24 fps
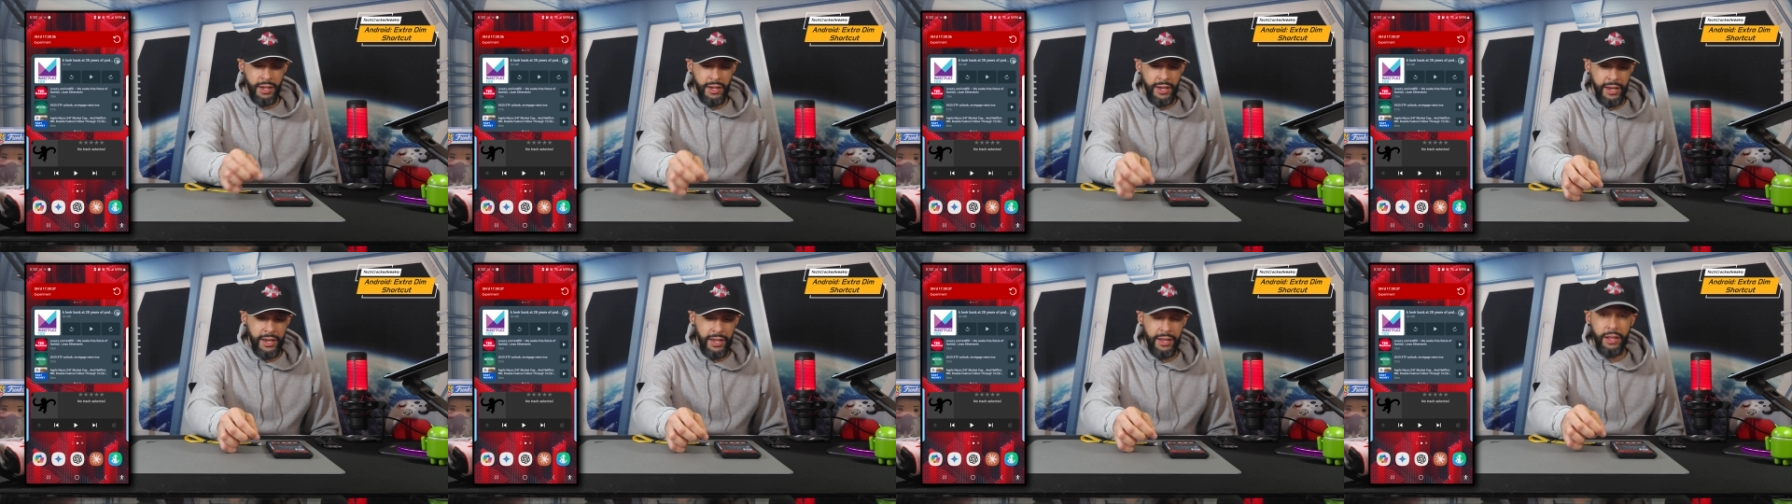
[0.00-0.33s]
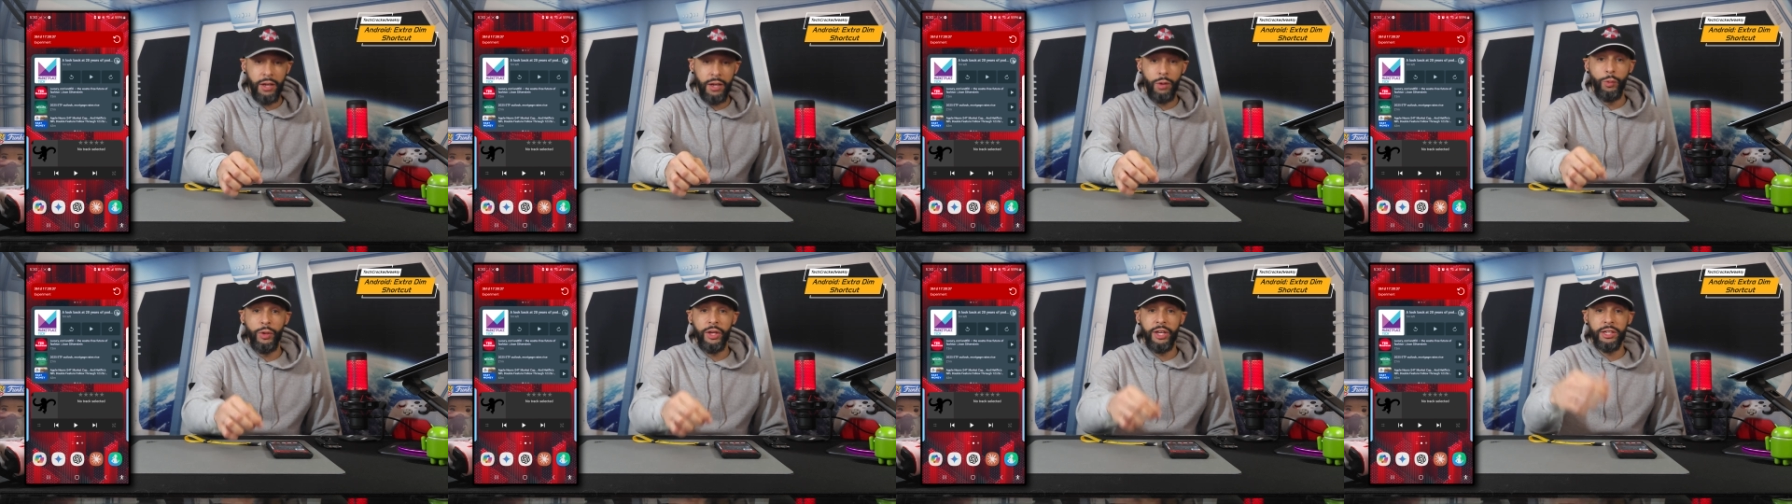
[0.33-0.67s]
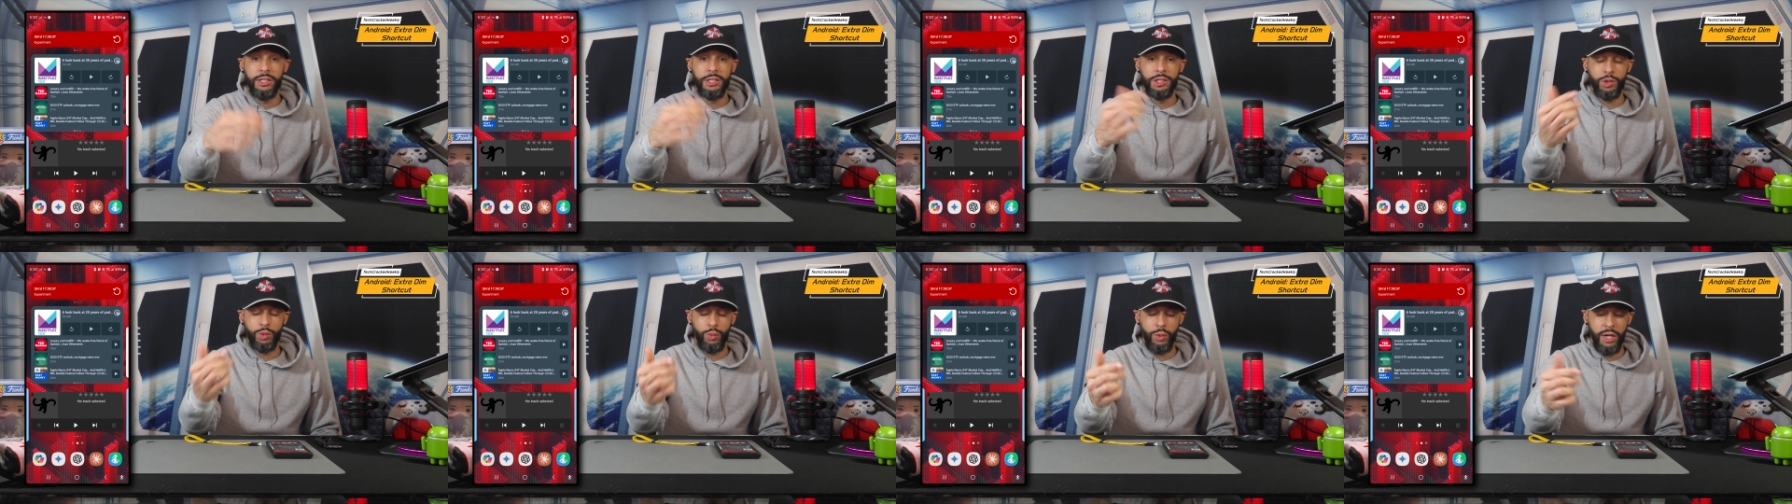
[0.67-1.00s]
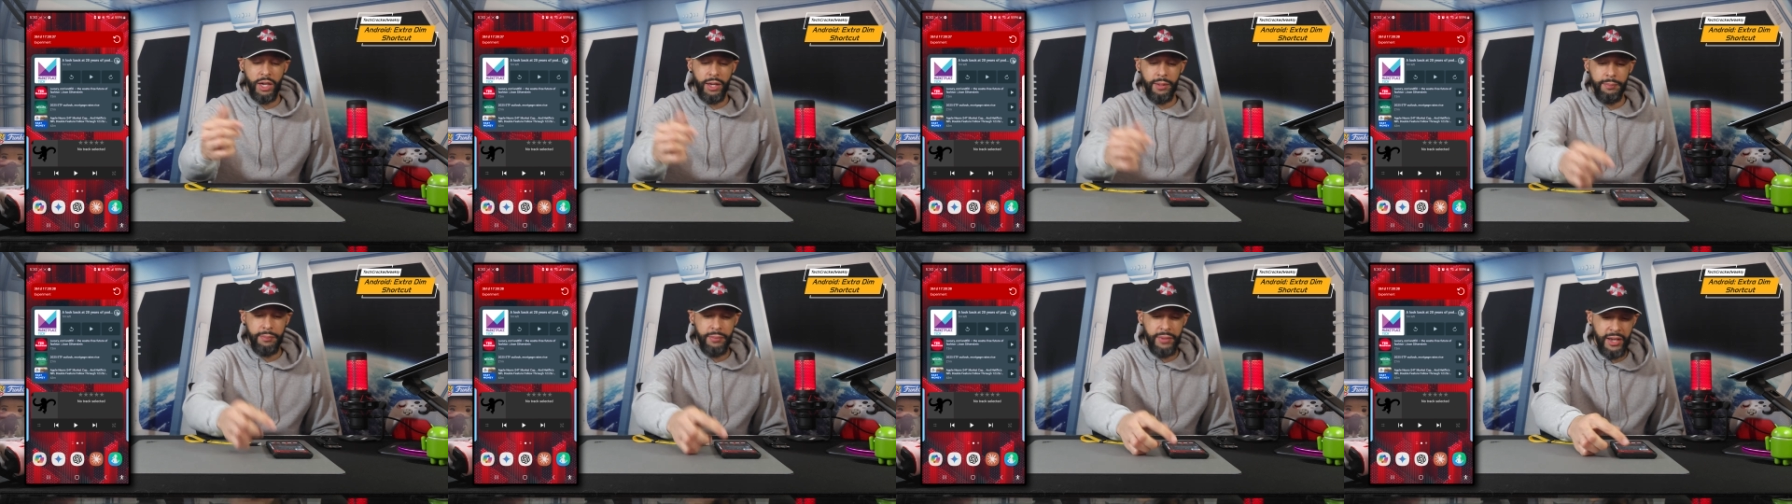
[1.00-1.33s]
And then we can
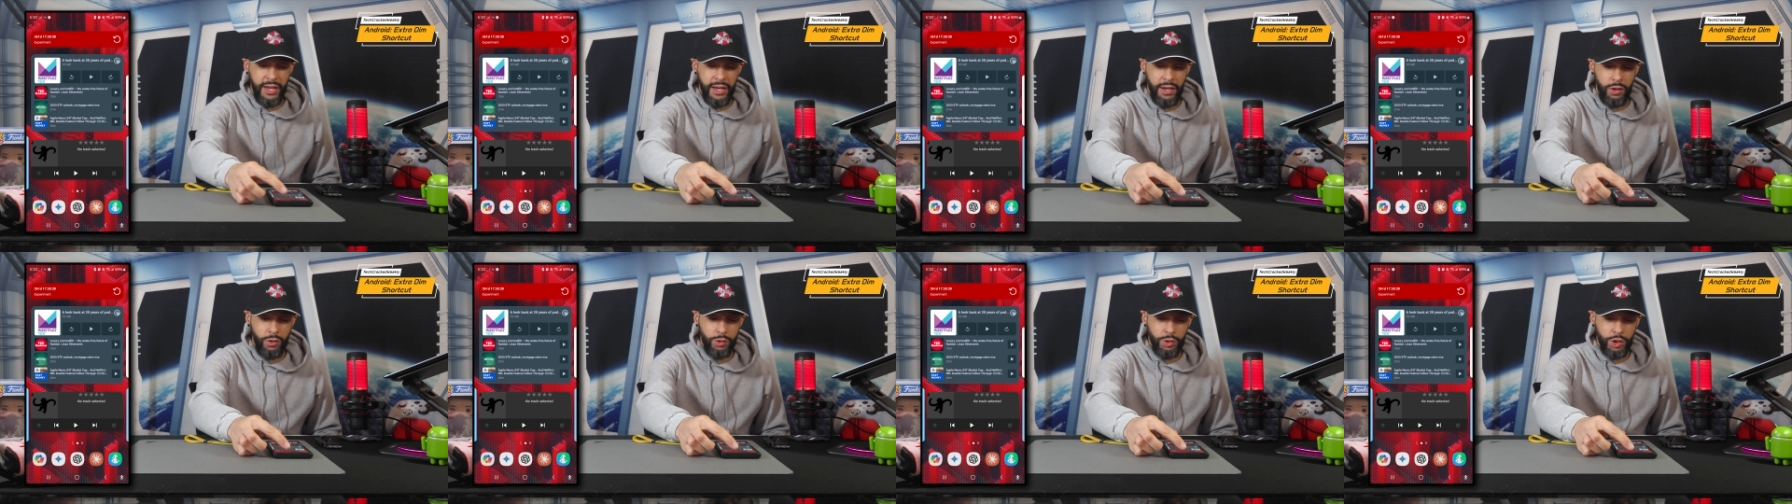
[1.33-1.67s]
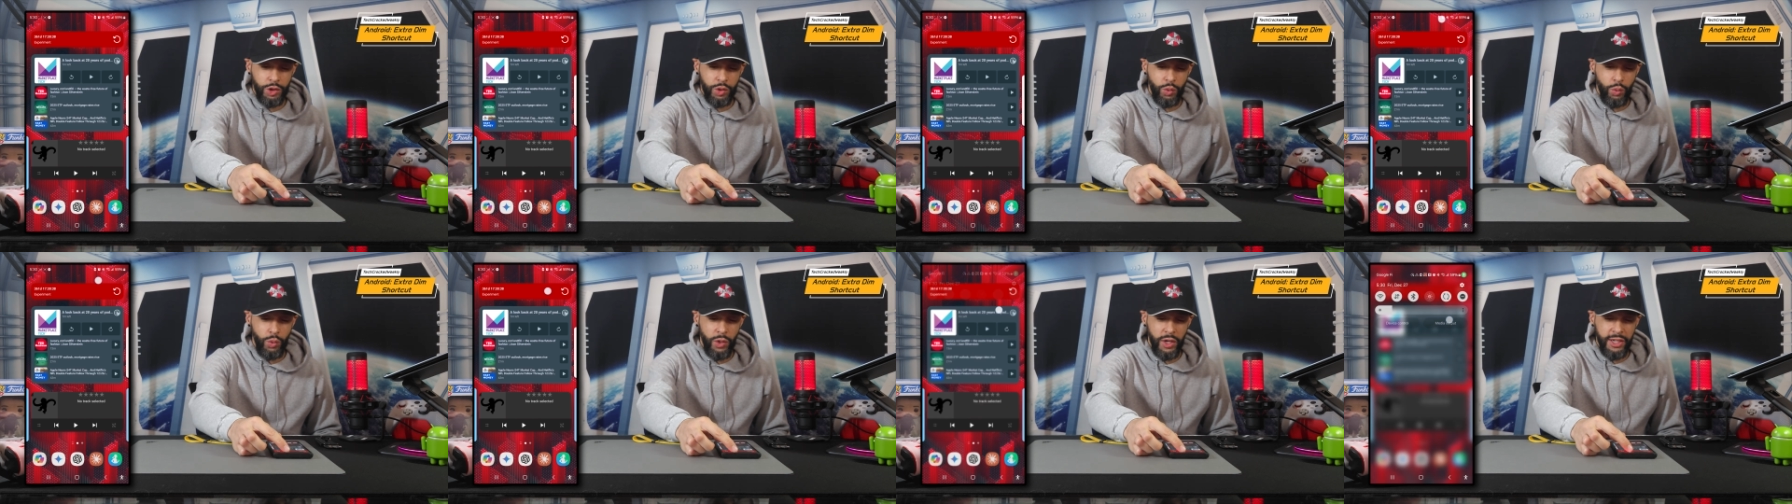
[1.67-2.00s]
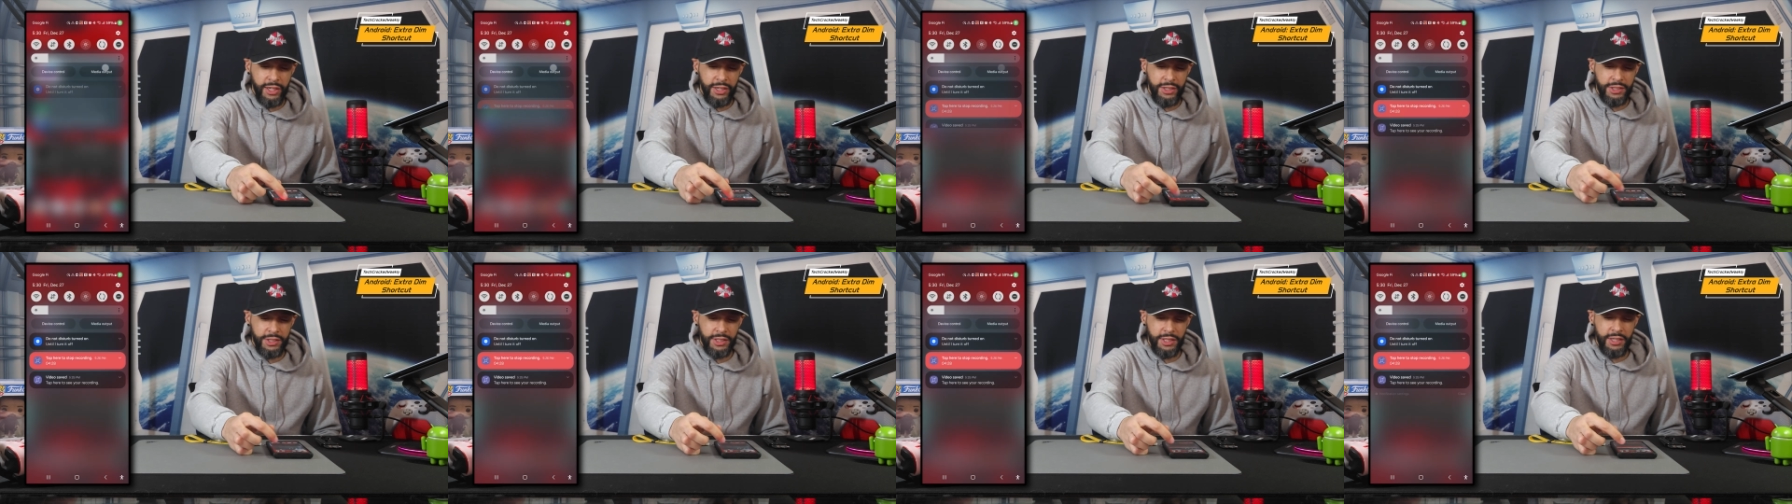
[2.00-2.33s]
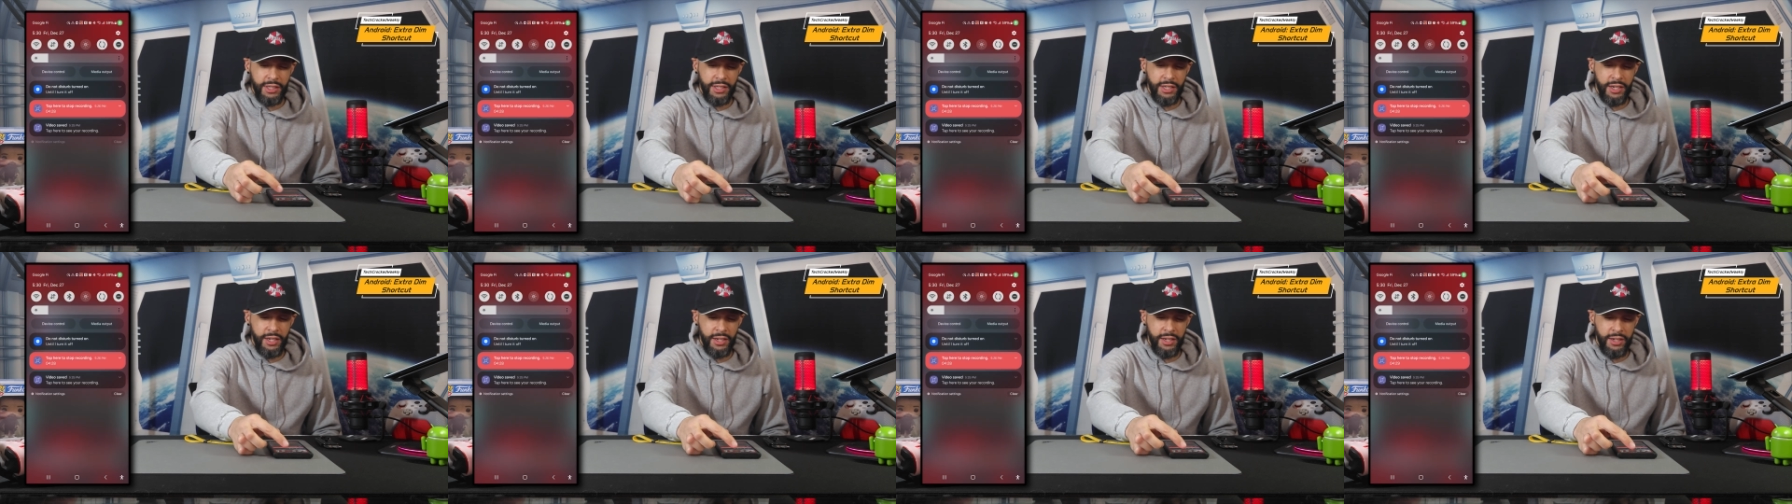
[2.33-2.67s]
swipe down twice
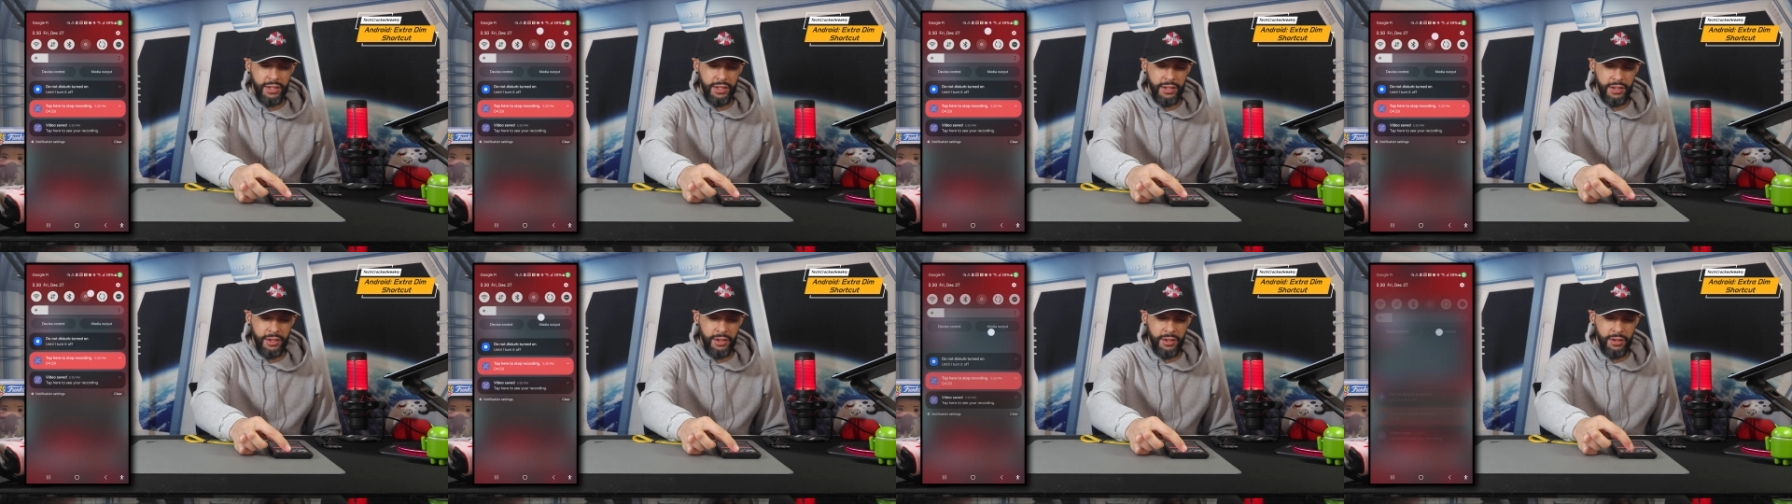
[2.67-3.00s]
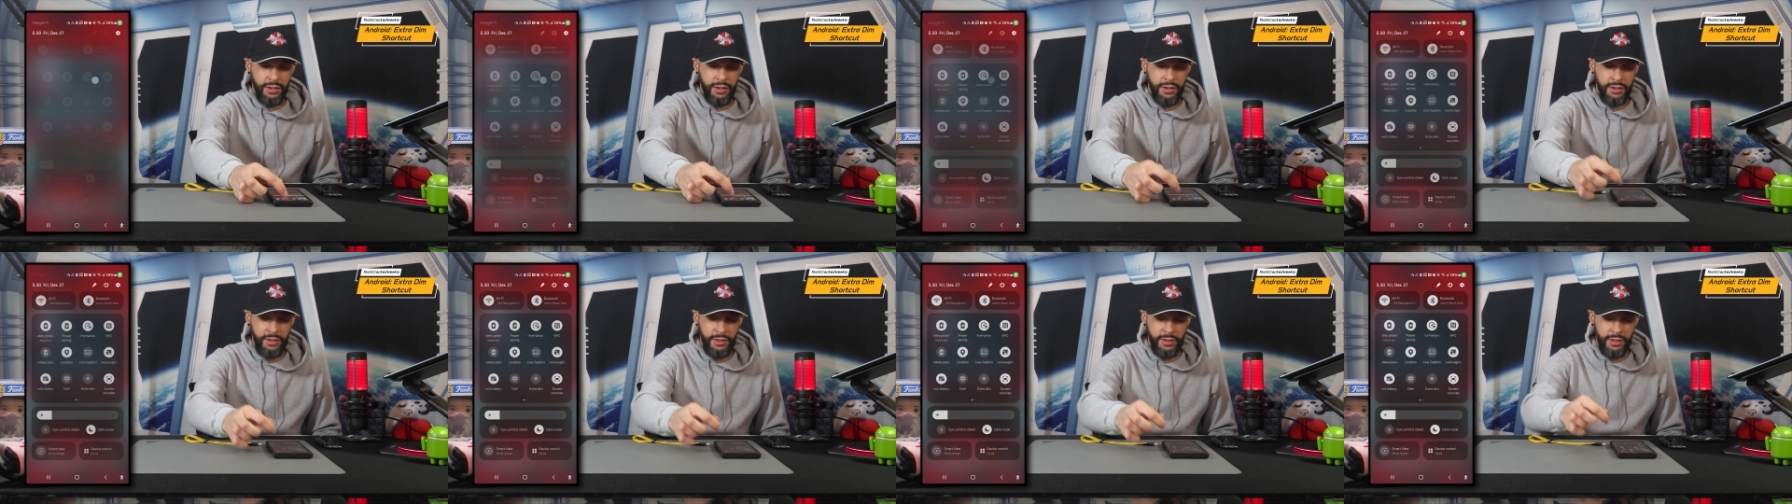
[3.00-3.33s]
again here